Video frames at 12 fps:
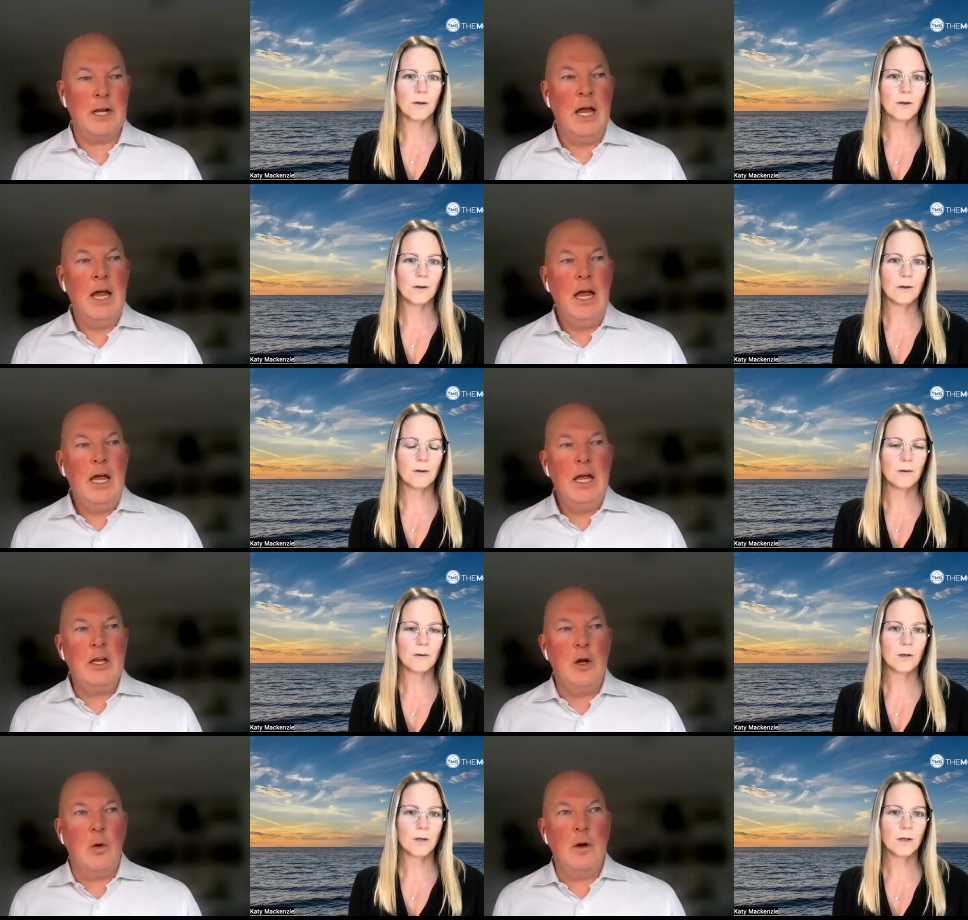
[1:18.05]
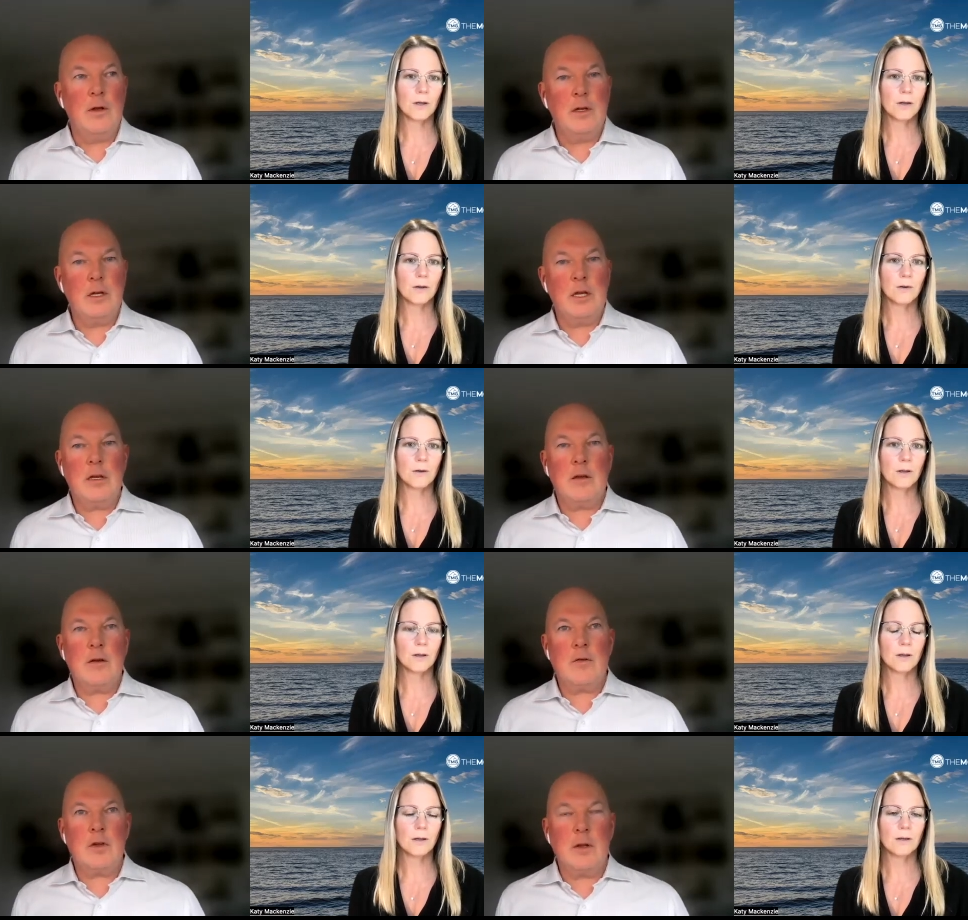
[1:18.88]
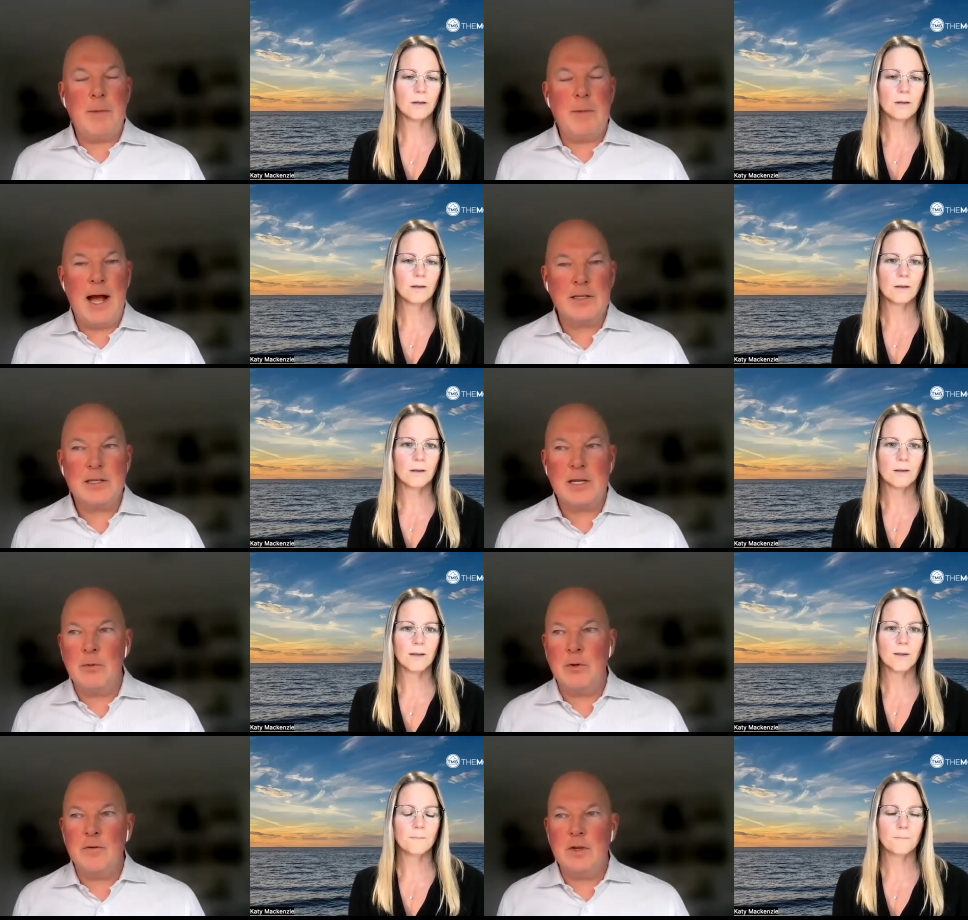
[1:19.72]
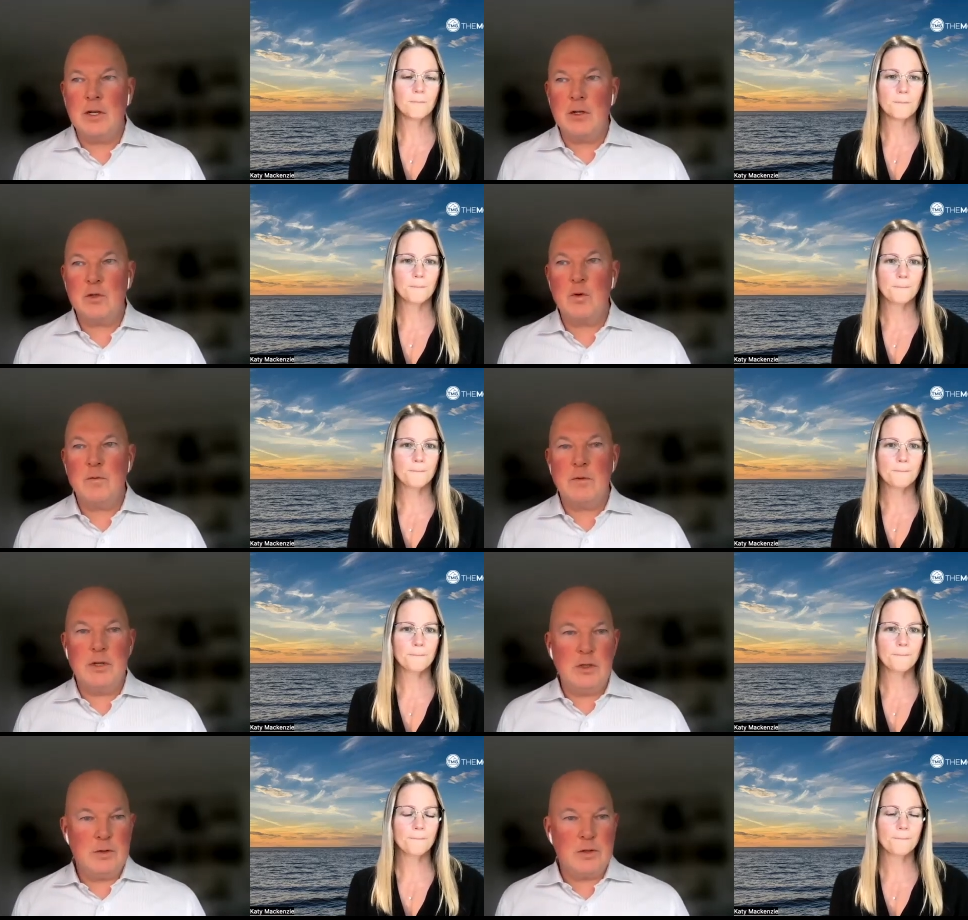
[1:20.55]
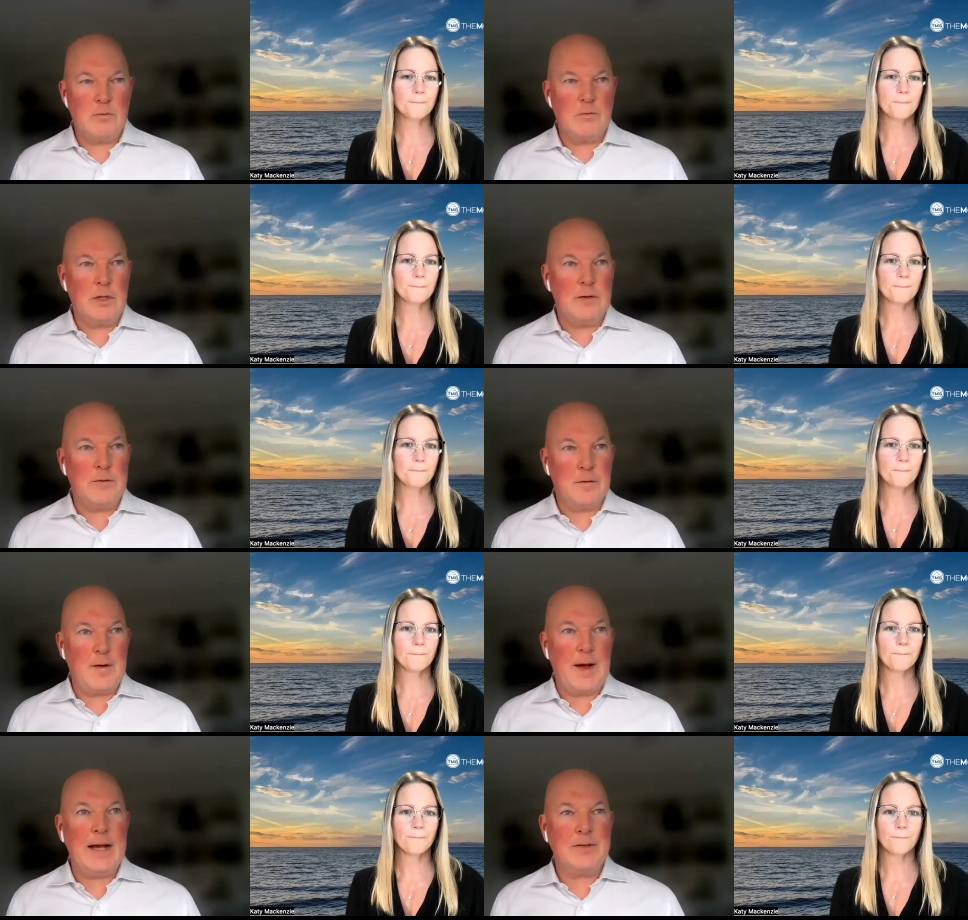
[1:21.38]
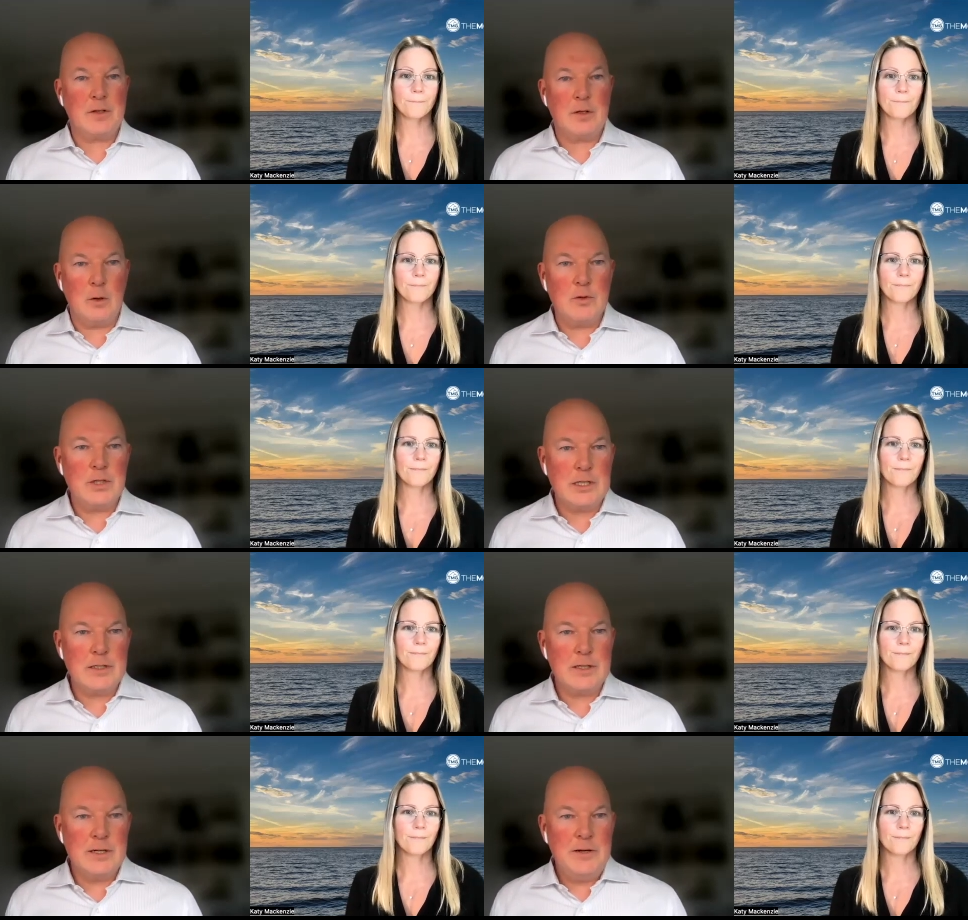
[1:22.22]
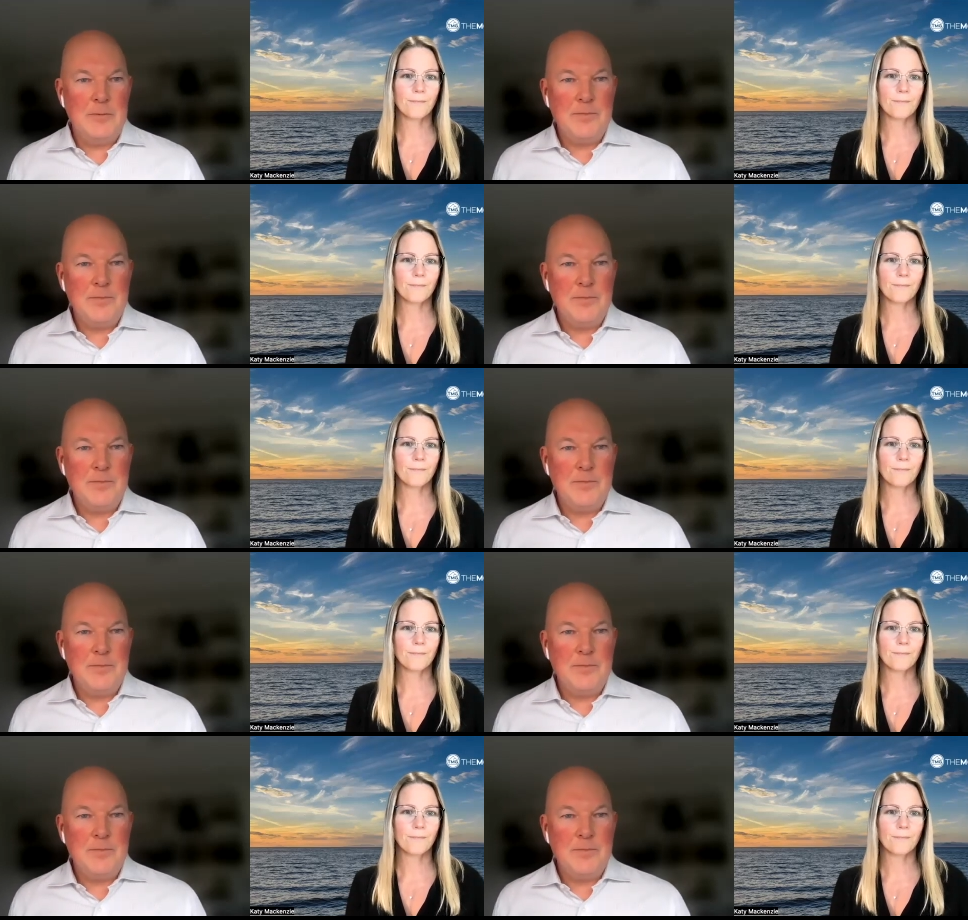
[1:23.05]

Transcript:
Speaker 1: But you know, the past couple of years, we've been used to really fast closings,